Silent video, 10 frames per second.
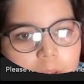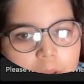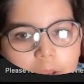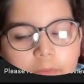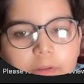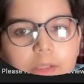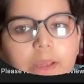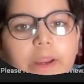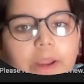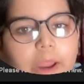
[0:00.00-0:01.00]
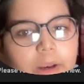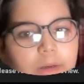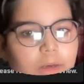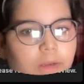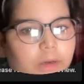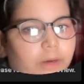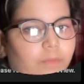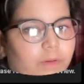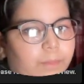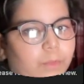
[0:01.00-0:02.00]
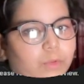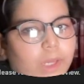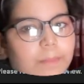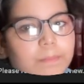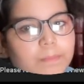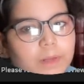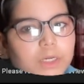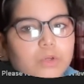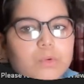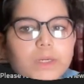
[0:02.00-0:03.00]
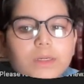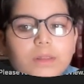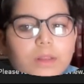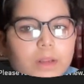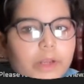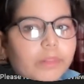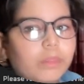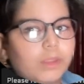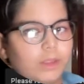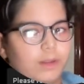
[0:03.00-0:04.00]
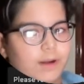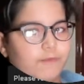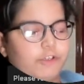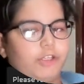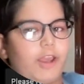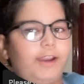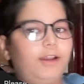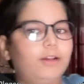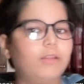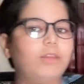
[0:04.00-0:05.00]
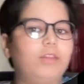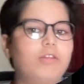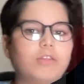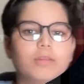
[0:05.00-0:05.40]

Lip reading: I will add it one more time, undo it, and see after adding the CSS.